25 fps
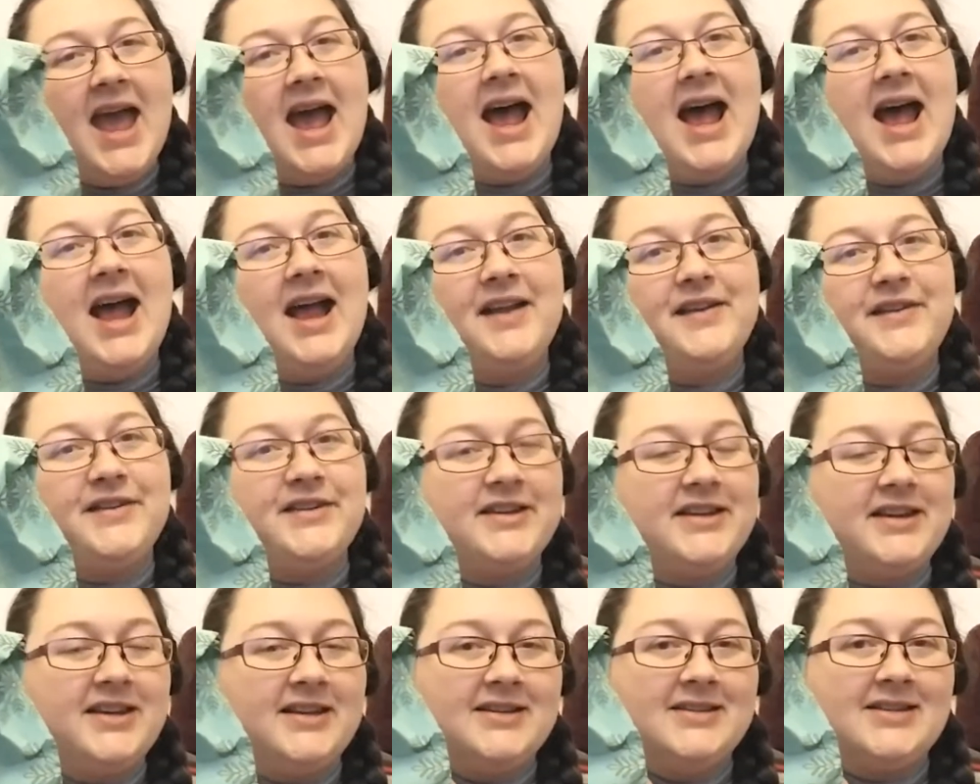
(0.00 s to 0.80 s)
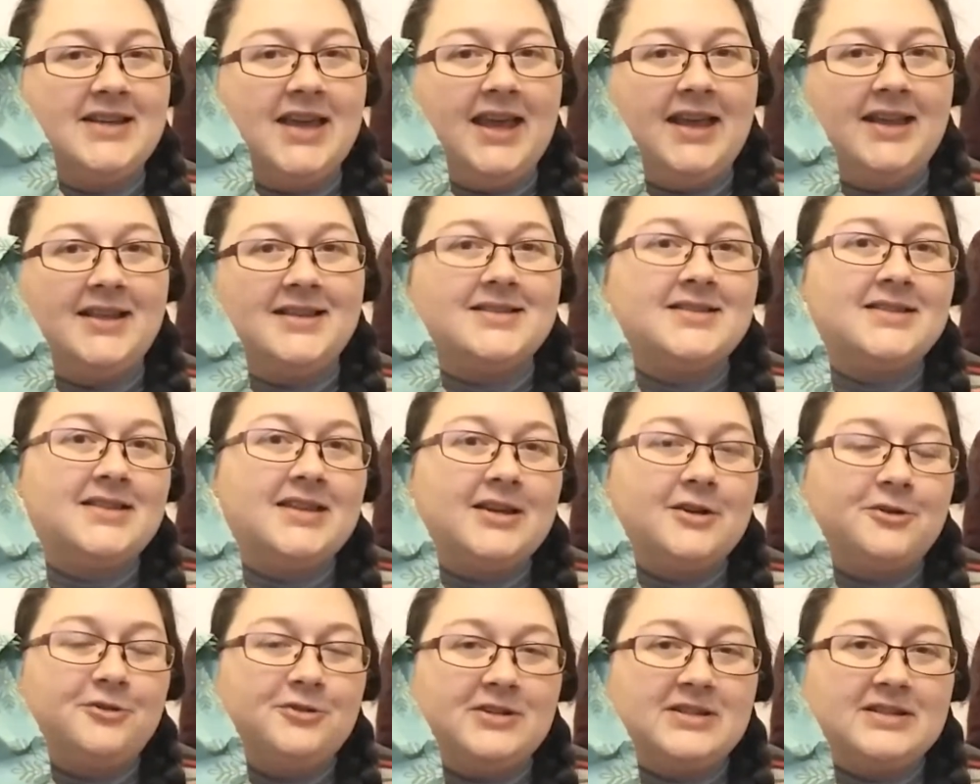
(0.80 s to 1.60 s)
and contains the
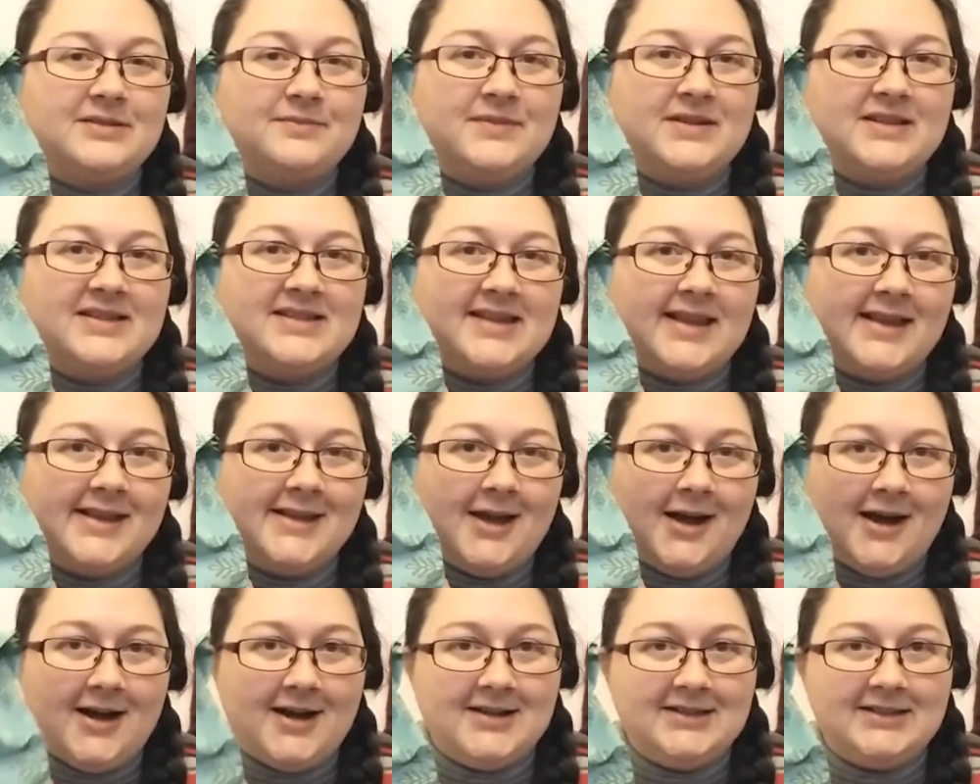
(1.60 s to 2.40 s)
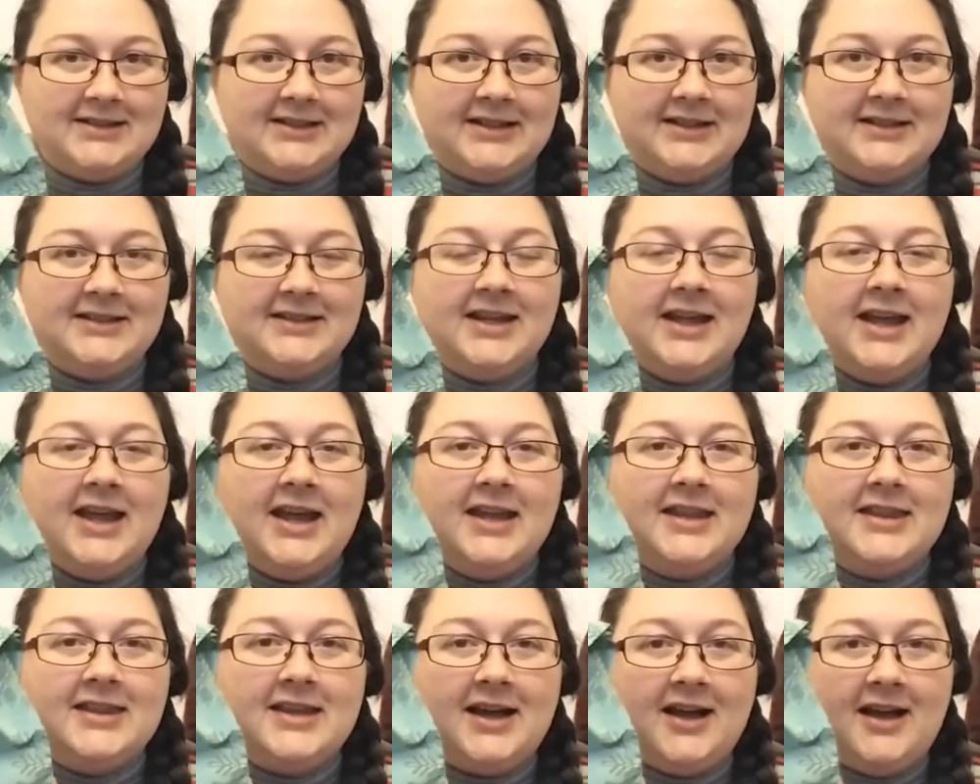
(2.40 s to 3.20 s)
Christmas cardigan
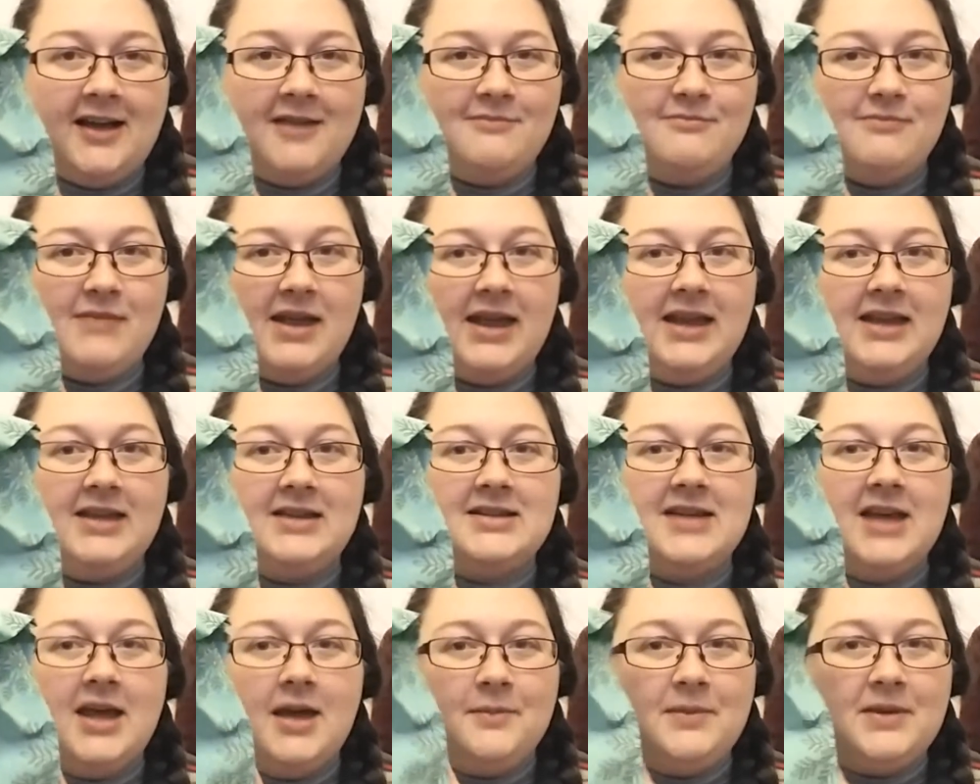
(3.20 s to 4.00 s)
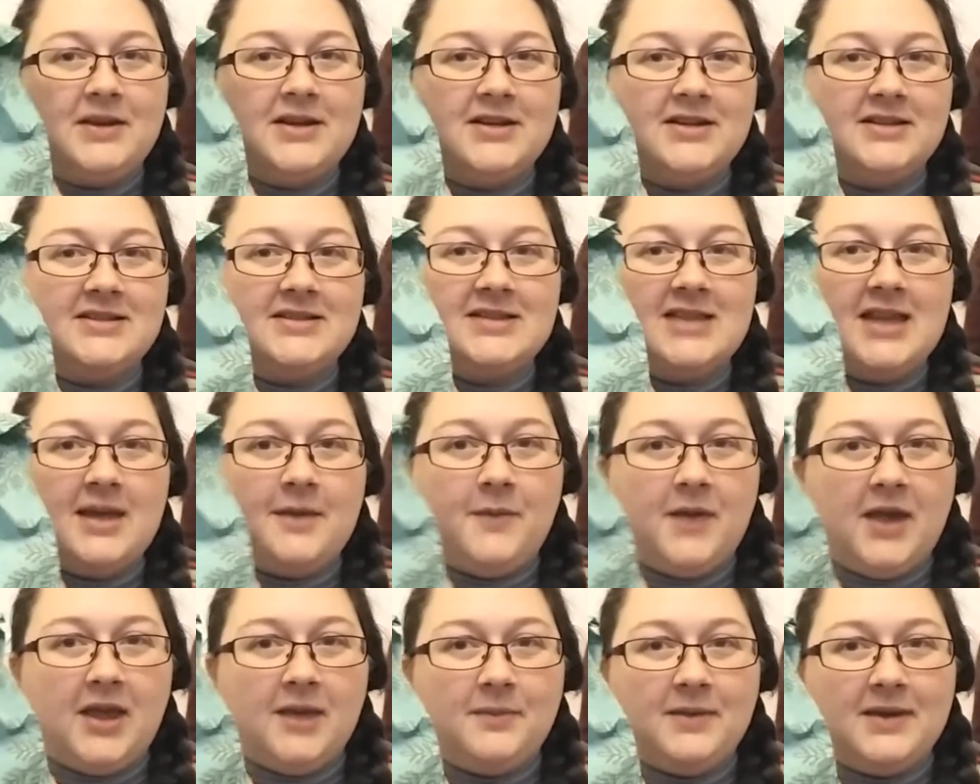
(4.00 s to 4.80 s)
that I made because their
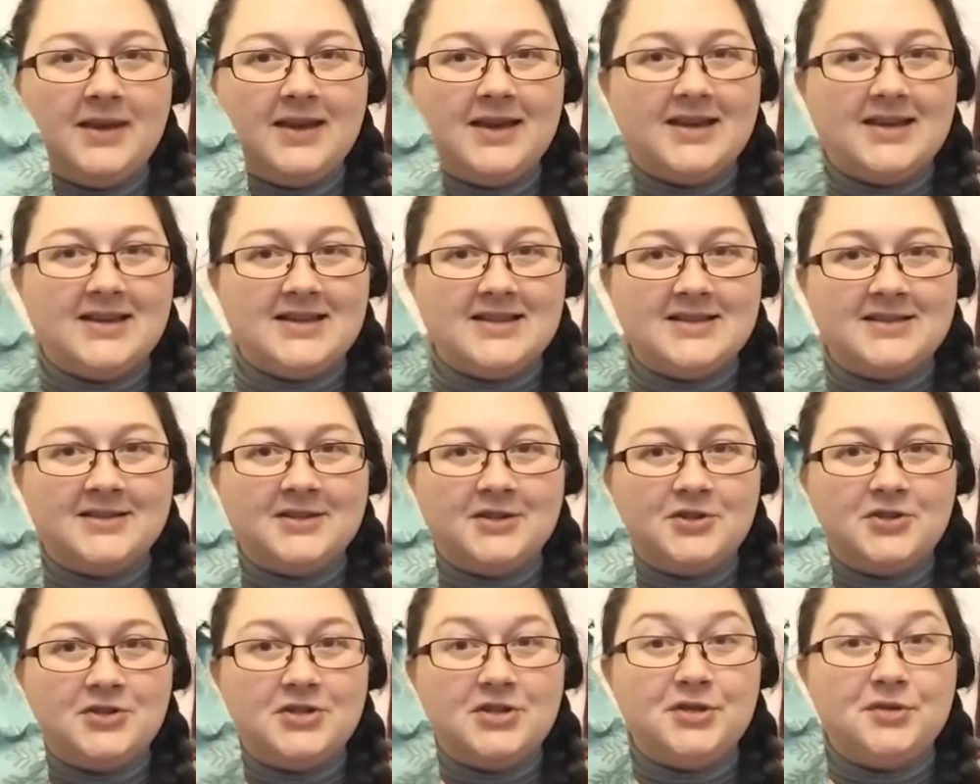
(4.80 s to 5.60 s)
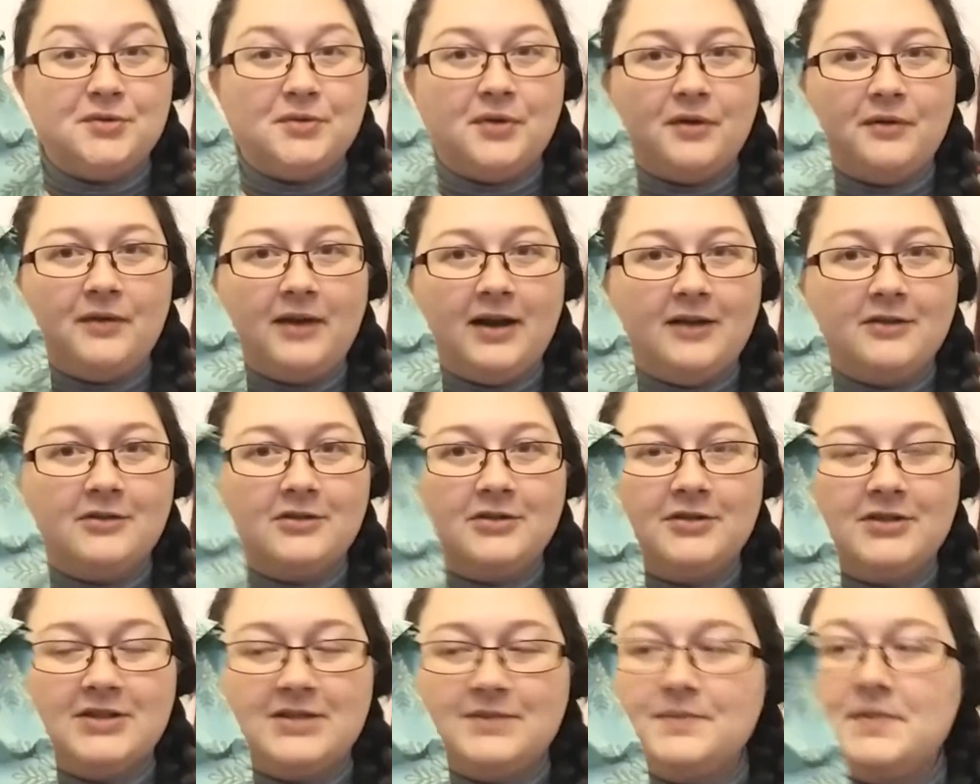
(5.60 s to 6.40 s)
baby is due around
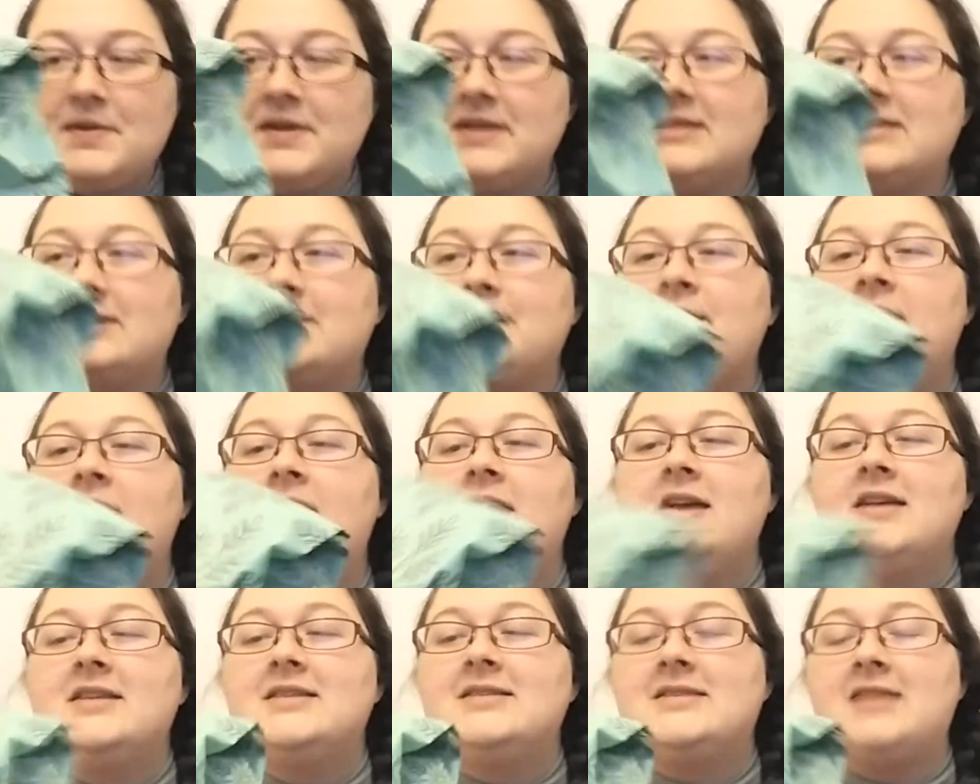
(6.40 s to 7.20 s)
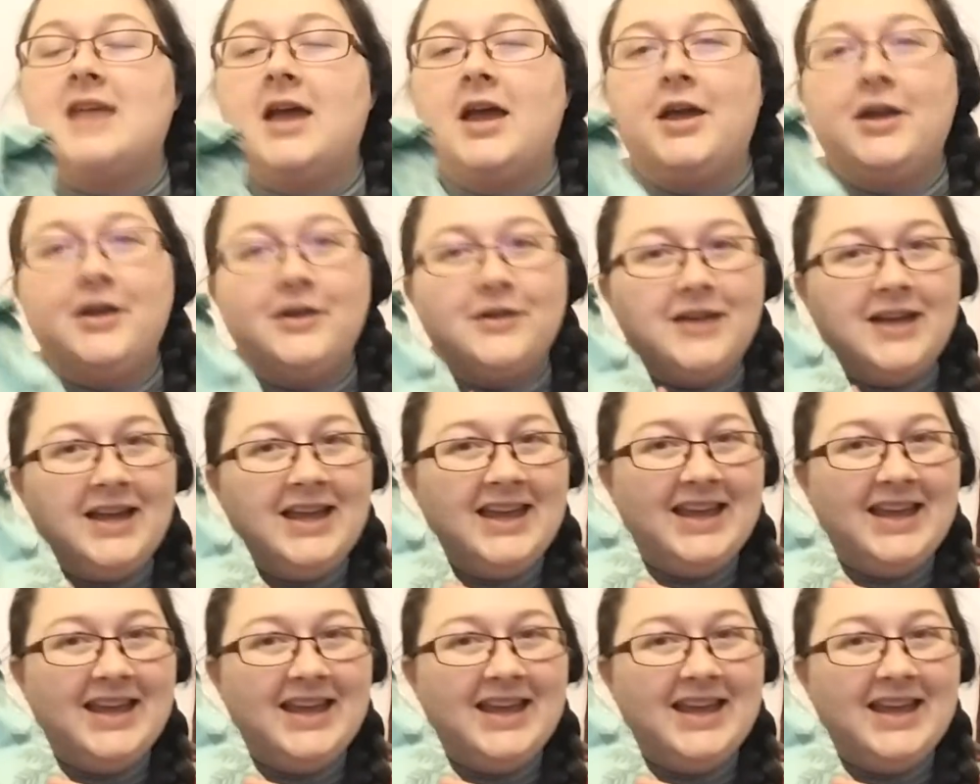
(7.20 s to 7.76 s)
Christmas. So